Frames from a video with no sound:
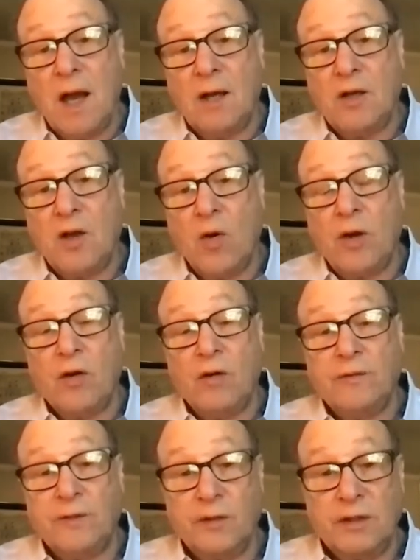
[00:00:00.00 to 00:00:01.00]
going
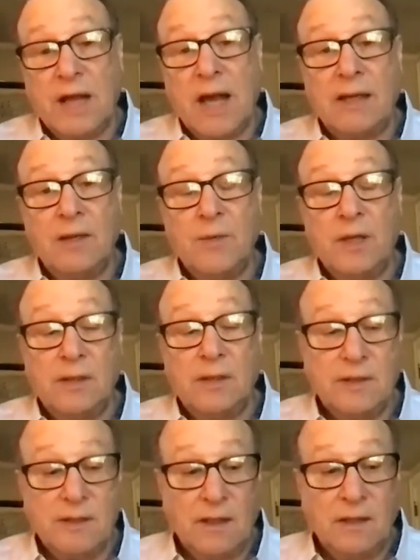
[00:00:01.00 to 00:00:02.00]
over
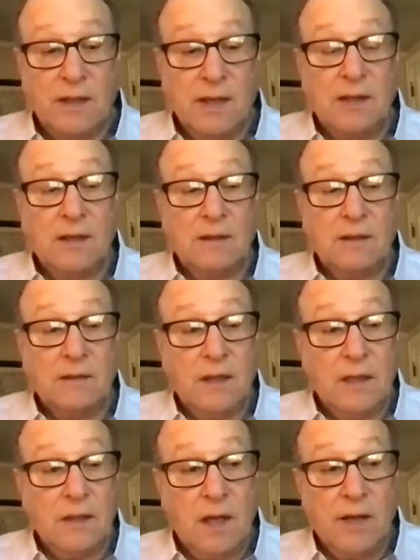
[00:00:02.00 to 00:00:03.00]
documents and
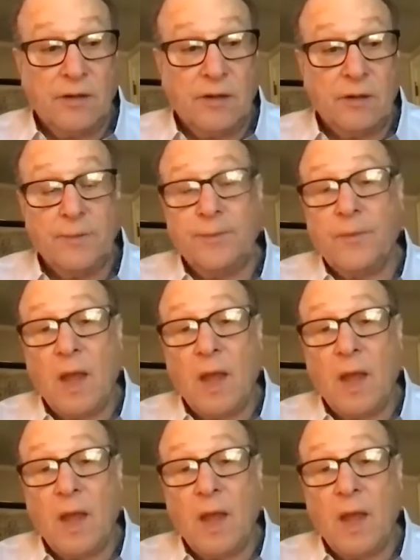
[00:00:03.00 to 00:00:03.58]
other